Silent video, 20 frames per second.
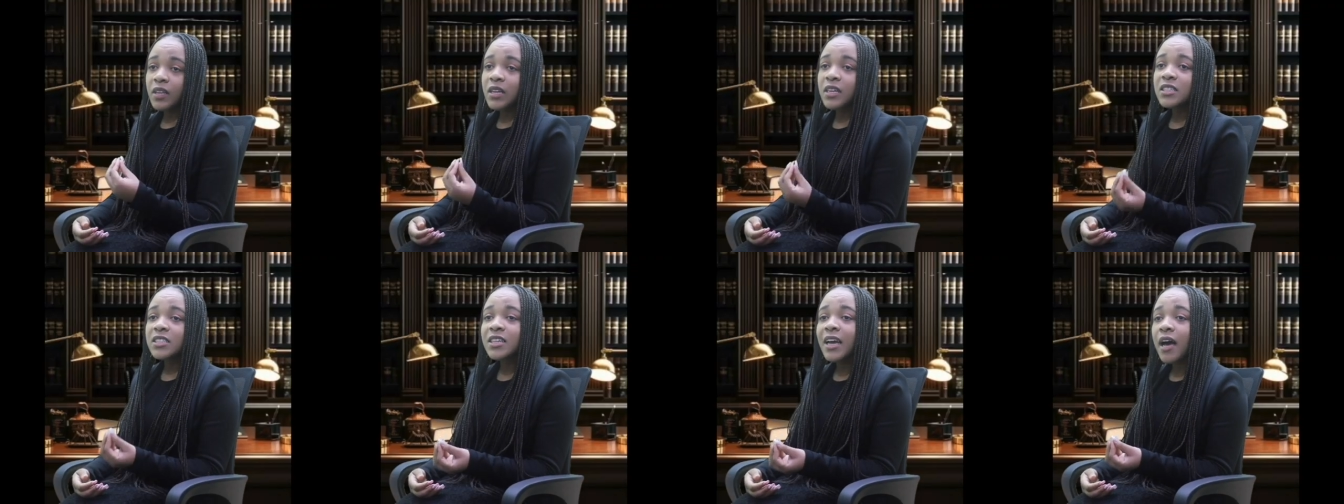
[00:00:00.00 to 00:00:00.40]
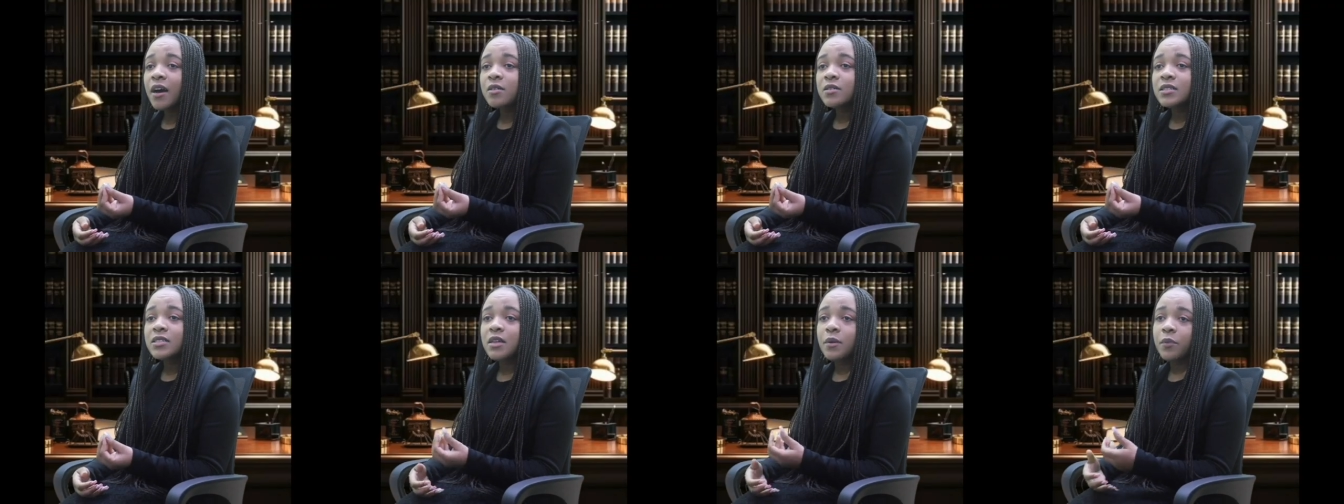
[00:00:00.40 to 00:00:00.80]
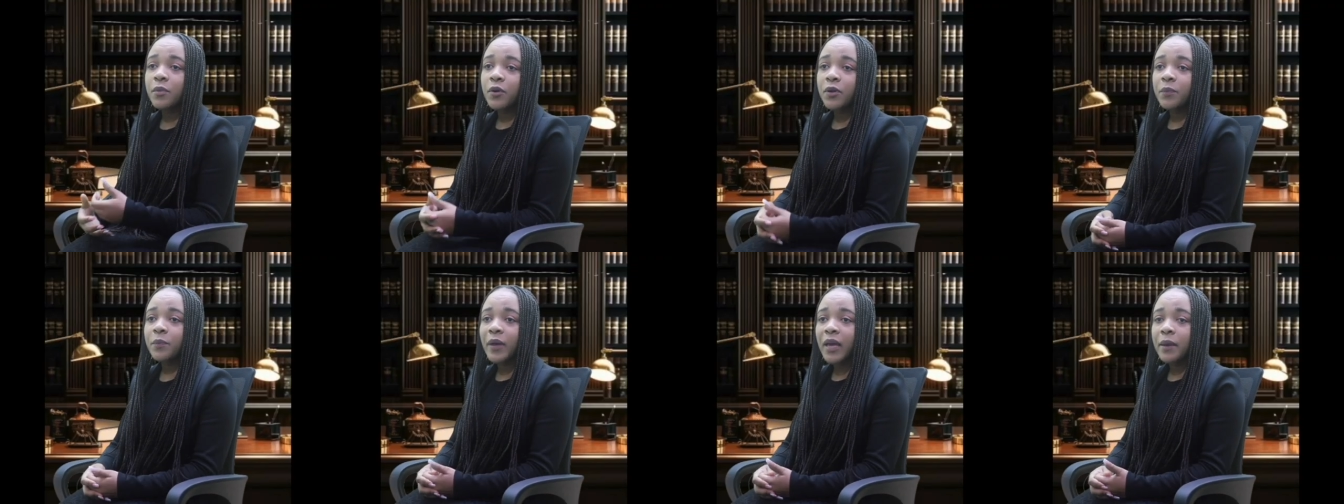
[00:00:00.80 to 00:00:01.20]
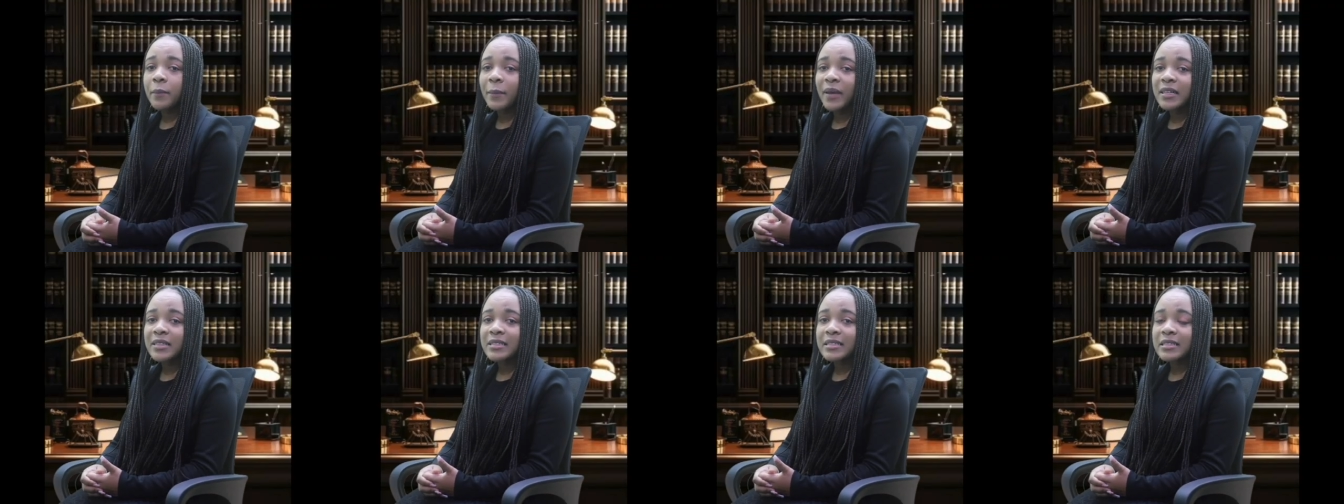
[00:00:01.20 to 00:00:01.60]
Child support
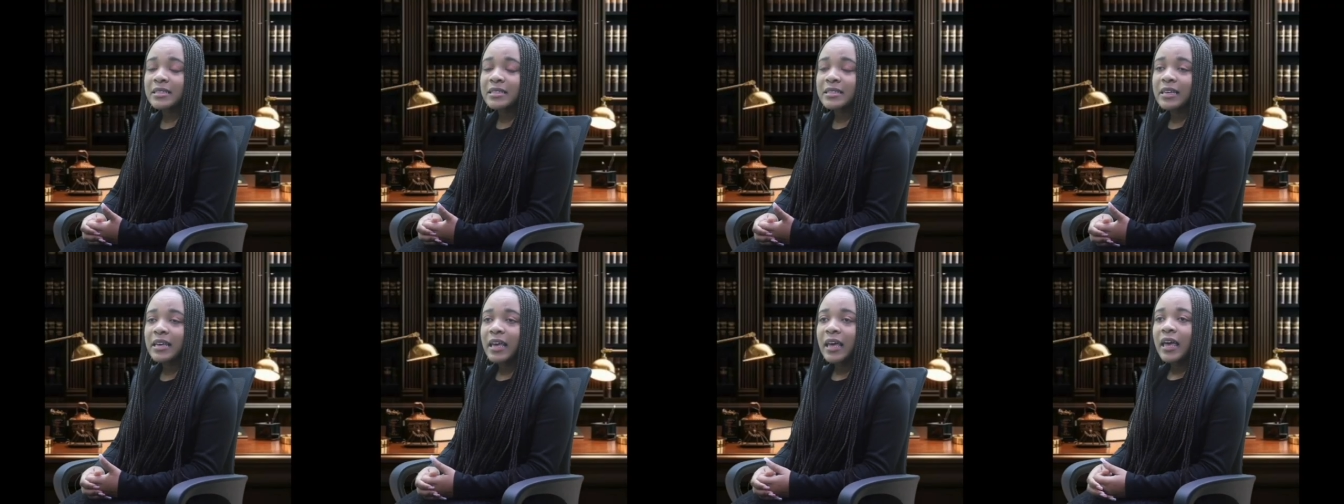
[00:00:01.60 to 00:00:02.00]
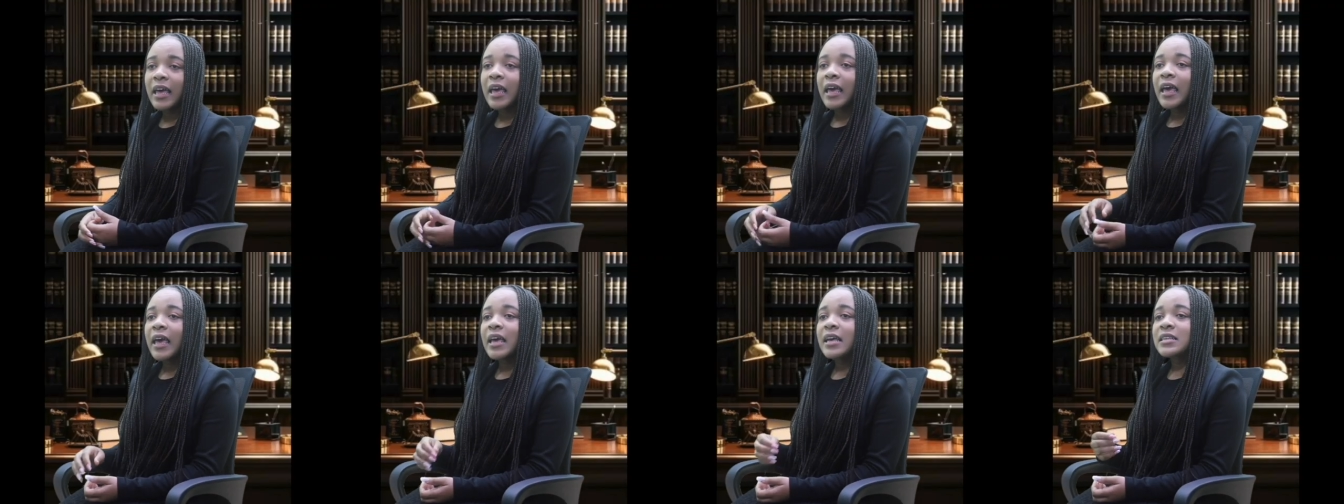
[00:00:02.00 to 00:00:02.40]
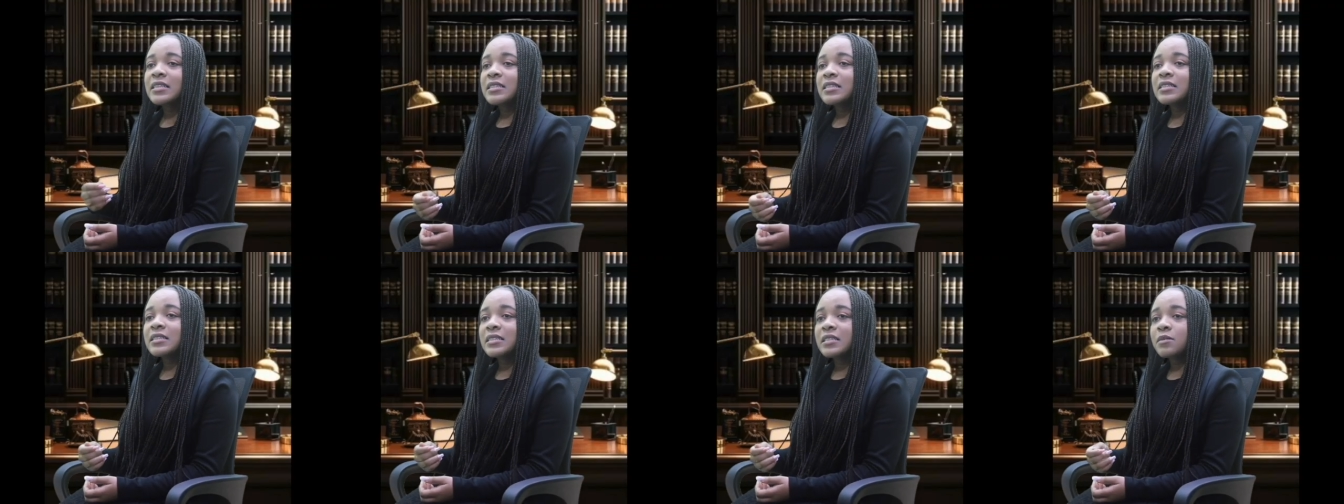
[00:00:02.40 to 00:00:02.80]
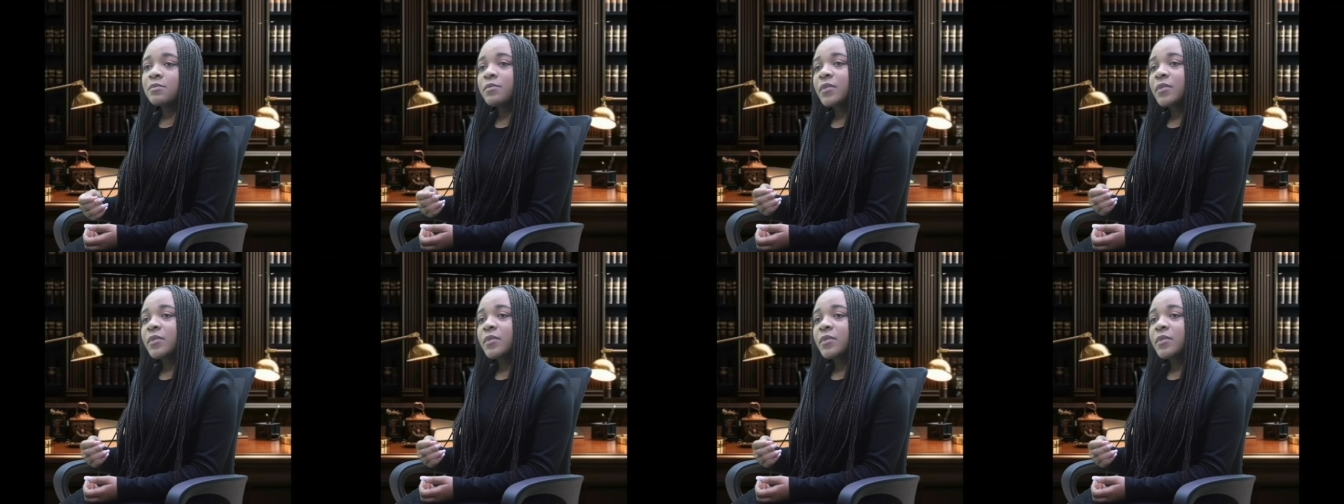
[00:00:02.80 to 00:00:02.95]
payments, a system